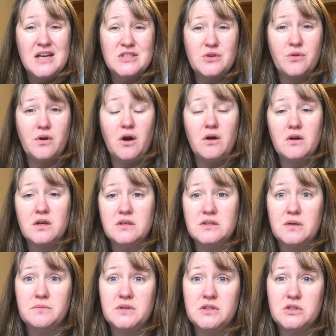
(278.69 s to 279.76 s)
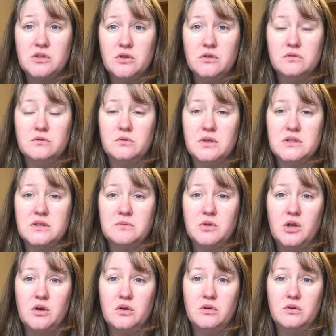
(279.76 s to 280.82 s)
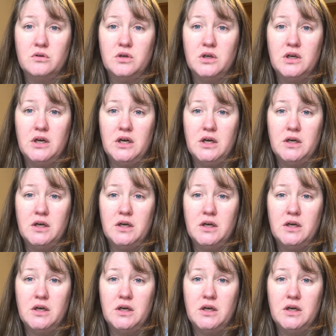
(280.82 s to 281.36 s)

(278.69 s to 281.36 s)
So there are some concerns with some long,